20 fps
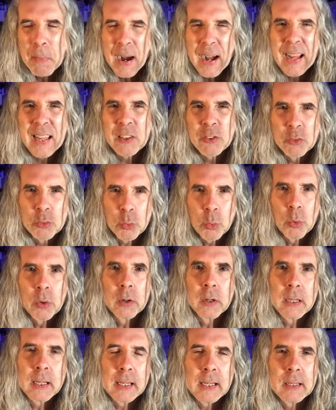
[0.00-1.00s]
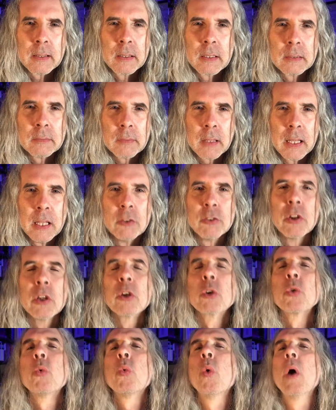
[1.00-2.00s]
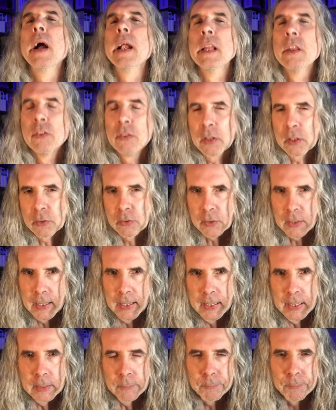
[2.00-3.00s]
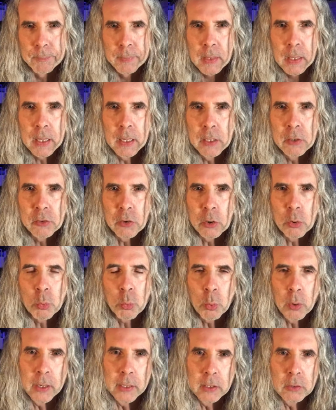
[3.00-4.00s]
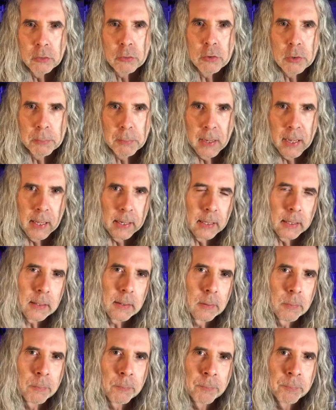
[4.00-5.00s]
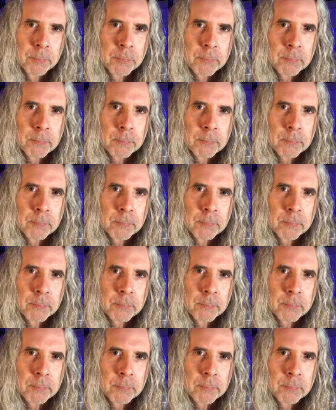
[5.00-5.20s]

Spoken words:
My story isn't quite as exciting. It isn't quite as dramatic.